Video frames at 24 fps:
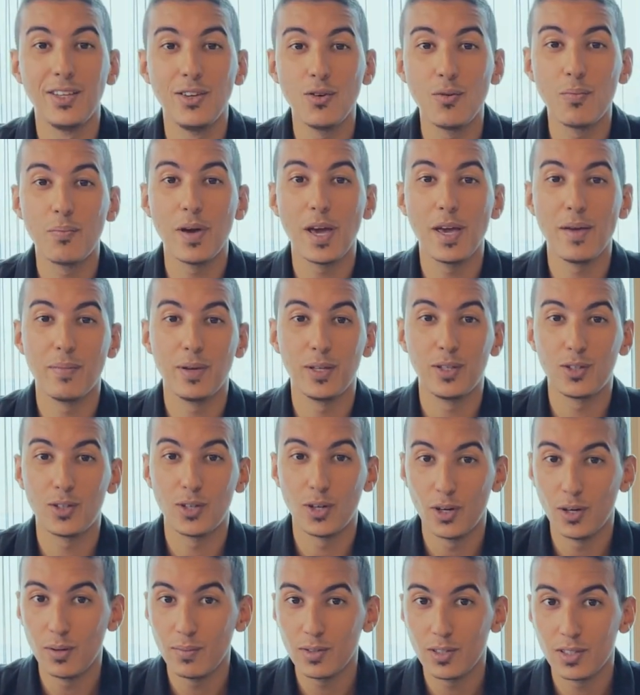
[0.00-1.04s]
payment
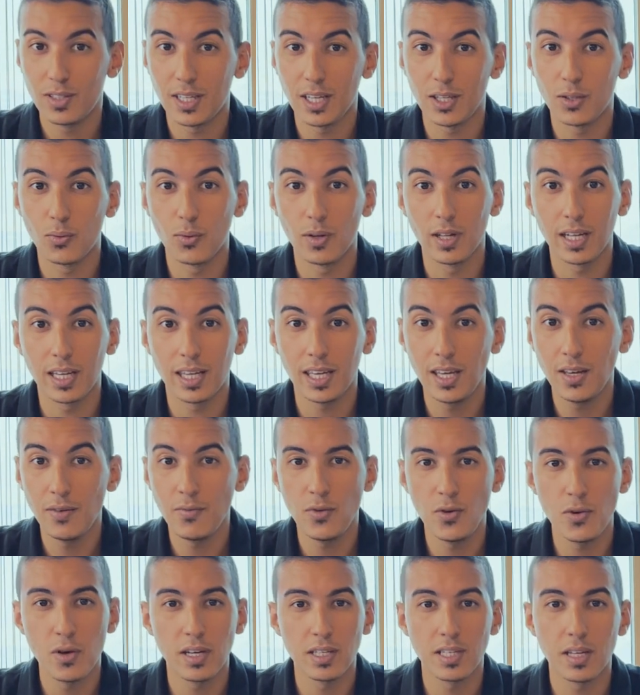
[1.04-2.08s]
terms that will give you
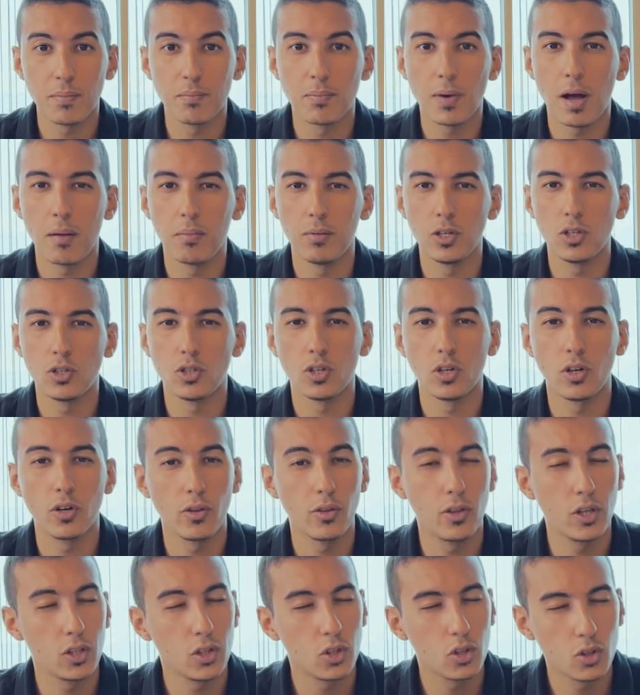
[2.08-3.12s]
as a publisher the
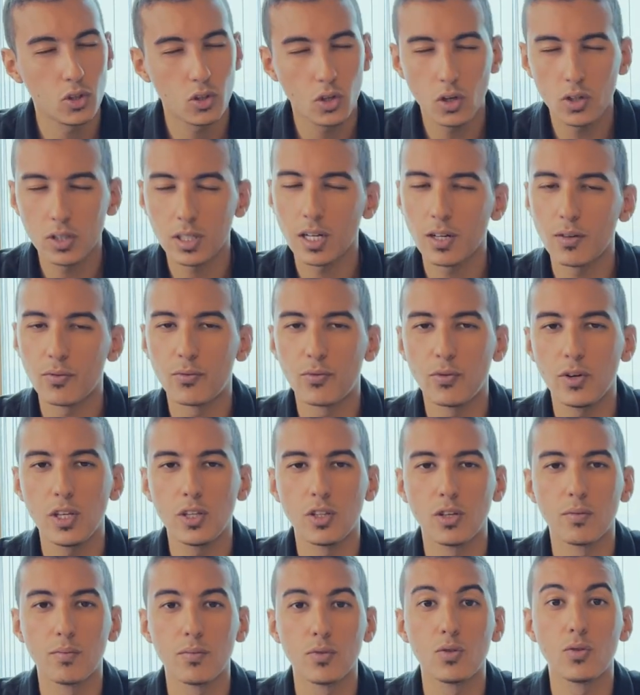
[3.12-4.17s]
total freedom
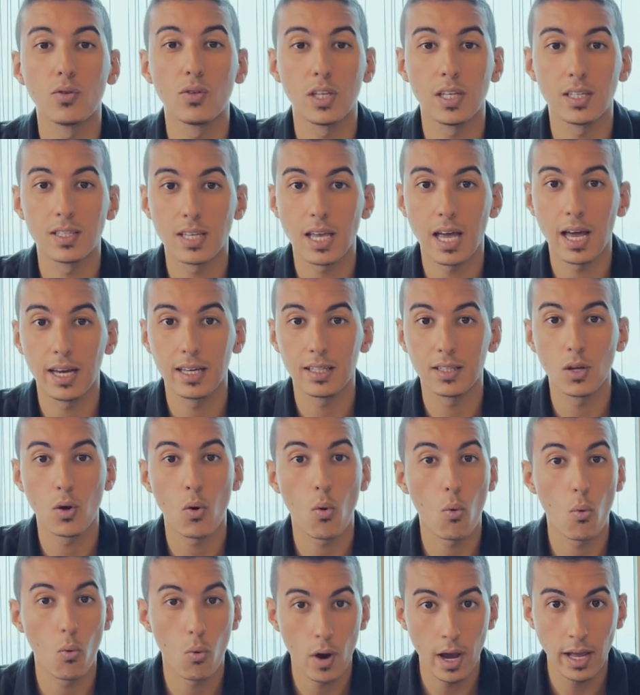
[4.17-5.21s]
to decide
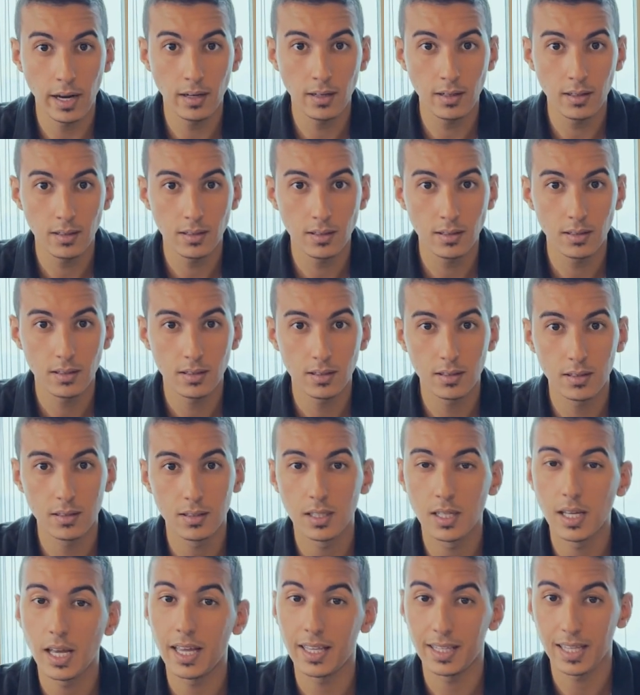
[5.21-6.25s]
when
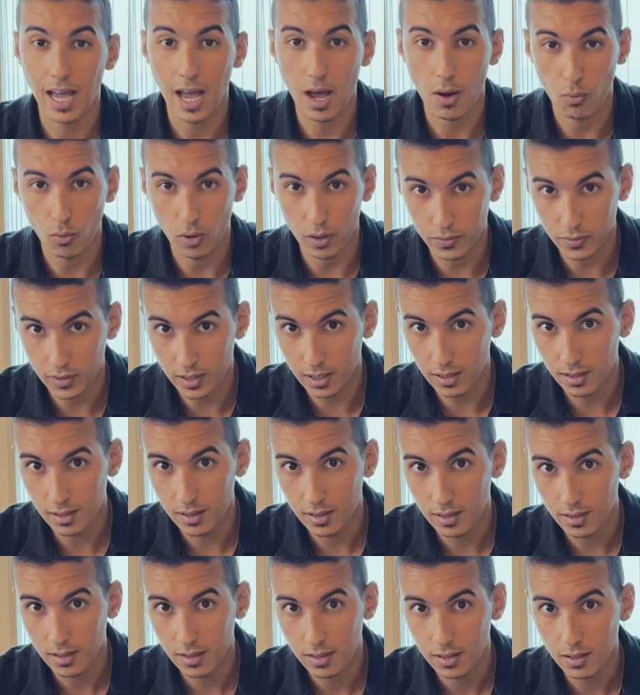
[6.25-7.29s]
and how often
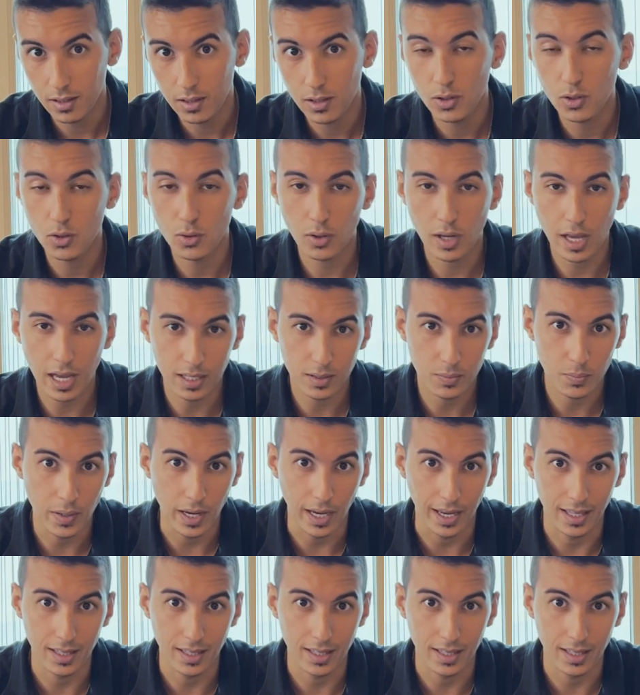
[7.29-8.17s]
to get paid,